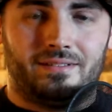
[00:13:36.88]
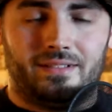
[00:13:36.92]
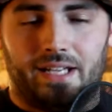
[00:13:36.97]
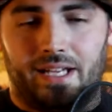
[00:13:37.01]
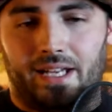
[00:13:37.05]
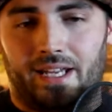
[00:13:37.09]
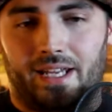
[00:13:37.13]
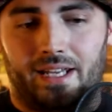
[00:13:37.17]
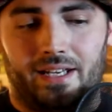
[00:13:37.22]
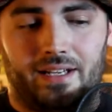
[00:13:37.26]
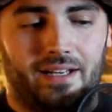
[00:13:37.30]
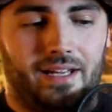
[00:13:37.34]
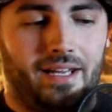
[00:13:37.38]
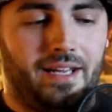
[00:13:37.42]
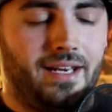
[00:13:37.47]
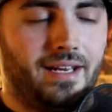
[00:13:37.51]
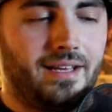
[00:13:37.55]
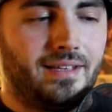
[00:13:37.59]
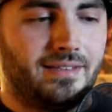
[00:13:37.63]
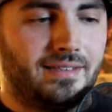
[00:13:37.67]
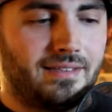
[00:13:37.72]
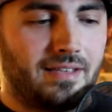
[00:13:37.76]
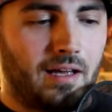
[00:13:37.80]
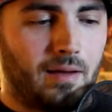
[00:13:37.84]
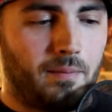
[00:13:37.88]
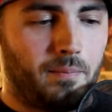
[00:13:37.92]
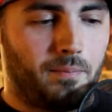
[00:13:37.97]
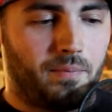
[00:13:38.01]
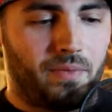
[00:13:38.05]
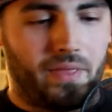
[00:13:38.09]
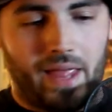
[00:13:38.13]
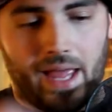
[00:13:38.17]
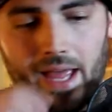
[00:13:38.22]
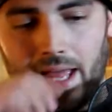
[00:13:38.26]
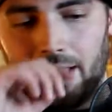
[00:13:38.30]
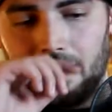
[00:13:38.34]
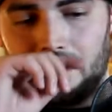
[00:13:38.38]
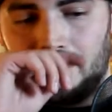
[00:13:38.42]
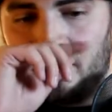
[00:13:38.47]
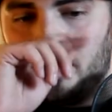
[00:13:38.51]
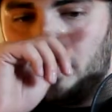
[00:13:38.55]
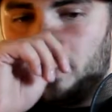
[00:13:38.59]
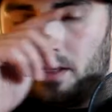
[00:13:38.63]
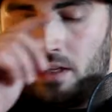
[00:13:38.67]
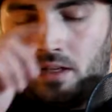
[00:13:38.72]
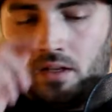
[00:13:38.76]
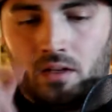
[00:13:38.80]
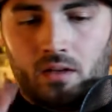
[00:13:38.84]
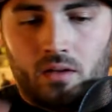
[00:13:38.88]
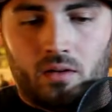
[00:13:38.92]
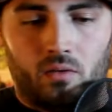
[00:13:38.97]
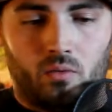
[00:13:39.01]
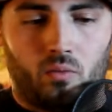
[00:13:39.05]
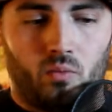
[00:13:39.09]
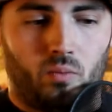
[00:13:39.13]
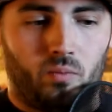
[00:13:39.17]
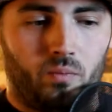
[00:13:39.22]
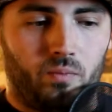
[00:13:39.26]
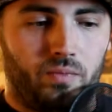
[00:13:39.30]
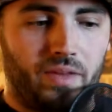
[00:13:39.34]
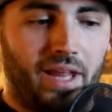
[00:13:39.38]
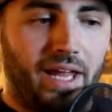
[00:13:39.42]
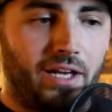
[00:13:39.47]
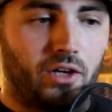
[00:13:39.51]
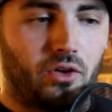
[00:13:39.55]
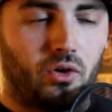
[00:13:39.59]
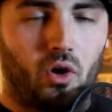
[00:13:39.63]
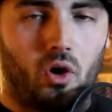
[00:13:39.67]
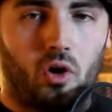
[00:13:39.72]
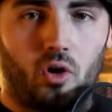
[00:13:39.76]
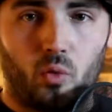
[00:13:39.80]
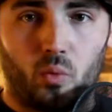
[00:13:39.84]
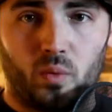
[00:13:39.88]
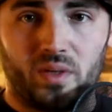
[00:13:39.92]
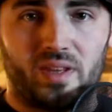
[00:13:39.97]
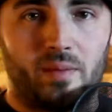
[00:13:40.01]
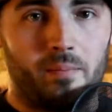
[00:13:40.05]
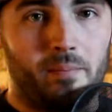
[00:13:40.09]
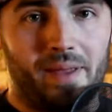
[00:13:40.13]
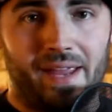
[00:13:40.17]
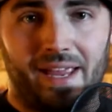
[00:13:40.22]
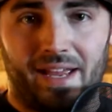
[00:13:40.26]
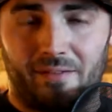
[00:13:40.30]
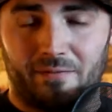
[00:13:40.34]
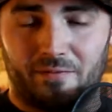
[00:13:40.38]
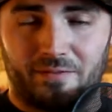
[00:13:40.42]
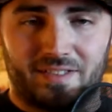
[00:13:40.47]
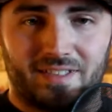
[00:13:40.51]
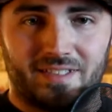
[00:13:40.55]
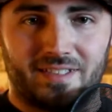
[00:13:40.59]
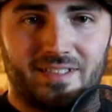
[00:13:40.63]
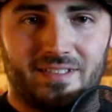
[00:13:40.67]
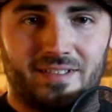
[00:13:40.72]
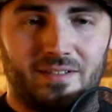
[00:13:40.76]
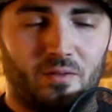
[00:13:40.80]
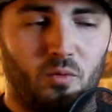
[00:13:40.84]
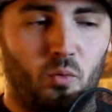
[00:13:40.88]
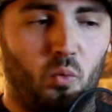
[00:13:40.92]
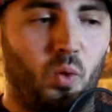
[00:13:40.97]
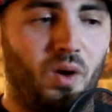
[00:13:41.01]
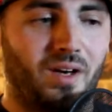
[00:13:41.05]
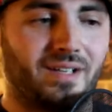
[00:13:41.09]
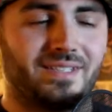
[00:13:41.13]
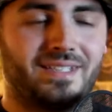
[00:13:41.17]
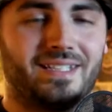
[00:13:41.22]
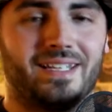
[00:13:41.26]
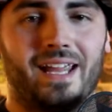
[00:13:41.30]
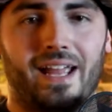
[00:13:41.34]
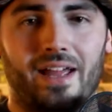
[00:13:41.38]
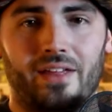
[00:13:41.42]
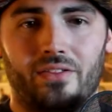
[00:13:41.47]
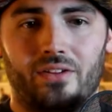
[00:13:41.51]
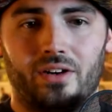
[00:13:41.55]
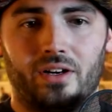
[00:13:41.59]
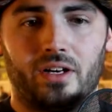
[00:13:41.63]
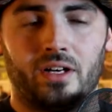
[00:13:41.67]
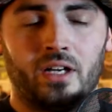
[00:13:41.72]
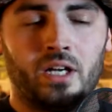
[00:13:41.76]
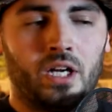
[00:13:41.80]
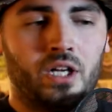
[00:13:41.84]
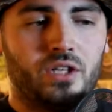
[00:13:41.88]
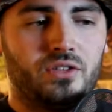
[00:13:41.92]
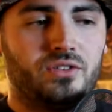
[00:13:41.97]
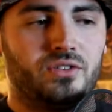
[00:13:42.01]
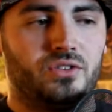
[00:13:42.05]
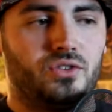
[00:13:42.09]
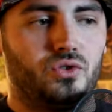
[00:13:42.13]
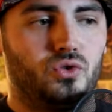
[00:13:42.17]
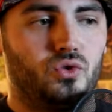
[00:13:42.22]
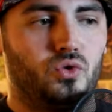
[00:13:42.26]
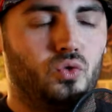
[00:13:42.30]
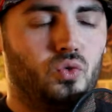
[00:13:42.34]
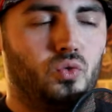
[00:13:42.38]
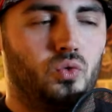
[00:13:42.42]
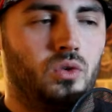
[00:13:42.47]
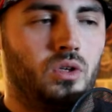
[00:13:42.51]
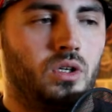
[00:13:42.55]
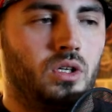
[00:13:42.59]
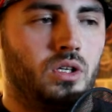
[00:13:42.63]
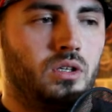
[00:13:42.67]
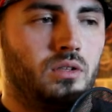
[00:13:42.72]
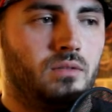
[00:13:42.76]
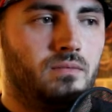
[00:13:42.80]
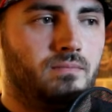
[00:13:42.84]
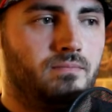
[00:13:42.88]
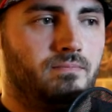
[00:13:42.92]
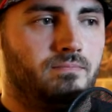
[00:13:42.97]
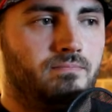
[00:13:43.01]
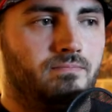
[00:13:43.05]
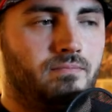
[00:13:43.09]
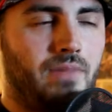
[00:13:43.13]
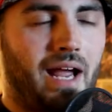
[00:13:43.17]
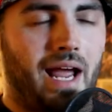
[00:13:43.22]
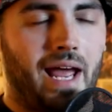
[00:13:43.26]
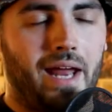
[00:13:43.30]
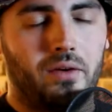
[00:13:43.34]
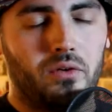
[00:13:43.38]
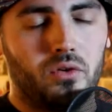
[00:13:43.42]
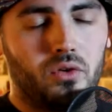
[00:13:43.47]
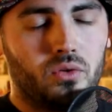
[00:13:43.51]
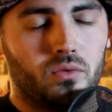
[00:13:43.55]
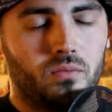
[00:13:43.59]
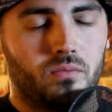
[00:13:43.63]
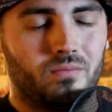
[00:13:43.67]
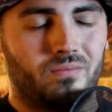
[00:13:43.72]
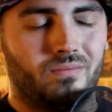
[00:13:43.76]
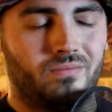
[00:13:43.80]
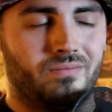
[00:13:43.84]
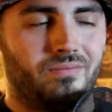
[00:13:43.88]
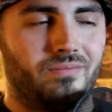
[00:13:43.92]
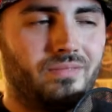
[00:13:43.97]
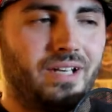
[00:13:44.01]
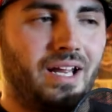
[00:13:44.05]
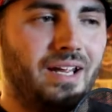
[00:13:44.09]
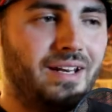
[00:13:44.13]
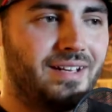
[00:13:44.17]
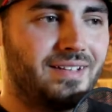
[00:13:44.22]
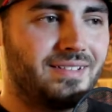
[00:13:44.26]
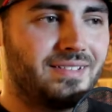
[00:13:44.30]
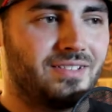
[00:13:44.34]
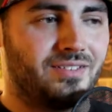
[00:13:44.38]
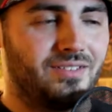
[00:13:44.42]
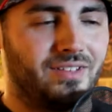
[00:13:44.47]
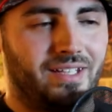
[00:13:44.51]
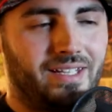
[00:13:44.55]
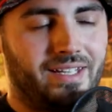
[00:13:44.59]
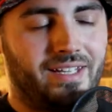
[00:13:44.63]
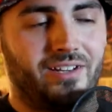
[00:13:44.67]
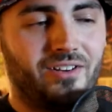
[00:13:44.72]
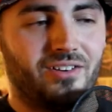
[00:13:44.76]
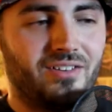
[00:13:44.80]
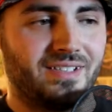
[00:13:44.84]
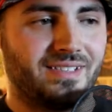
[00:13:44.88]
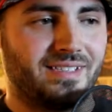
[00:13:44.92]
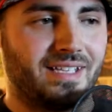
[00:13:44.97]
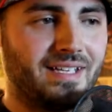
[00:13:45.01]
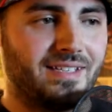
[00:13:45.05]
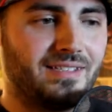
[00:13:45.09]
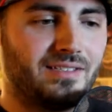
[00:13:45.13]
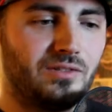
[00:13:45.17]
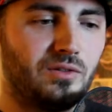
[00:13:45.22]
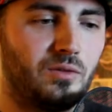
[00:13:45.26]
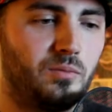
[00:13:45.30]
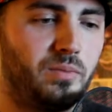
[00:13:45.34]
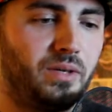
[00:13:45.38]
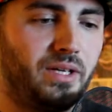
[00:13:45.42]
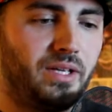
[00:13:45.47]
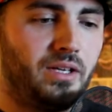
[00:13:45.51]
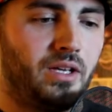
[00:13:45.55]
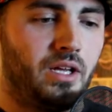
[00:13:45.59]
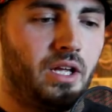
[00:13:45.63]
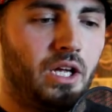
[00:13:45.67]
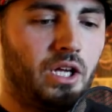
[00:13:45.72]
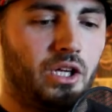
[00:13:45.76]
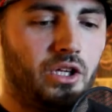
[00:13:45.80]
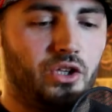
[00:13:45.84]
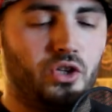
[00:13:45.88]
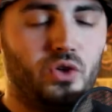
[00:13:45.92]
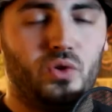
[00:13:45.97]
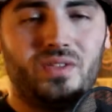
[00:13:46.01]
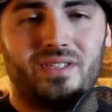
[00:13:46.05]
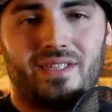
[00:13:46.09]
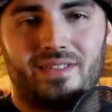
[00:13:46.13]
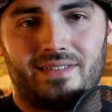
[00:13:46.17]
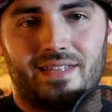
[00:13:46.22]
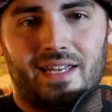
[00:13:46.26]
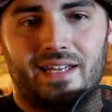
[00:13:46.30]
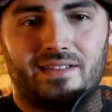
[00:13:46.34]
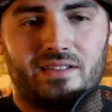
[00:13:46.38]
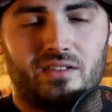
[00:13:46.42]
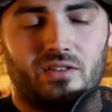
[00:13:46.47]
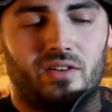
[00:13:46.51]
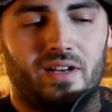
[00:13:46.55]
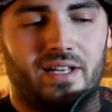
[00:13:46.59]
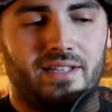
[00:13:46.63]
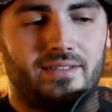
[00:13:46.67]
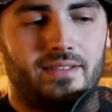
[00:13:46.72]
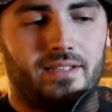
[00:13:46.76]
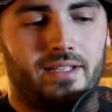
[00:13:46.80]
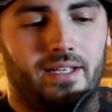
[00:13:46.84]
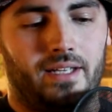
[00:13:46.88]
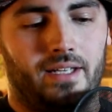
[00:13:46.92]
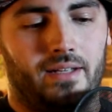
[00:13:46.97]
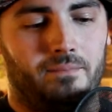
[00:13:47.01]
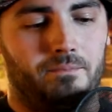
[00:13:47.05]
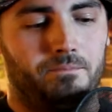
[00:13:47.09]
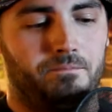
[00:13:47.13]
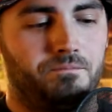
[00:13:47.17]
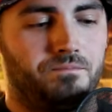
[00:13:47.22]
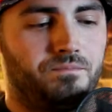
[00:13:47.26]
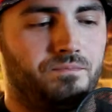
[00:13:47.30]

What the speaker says: and it ends up that Nightcrawler with the Bamfs work together to, not necessarily kill Azazel, but use Azazel as a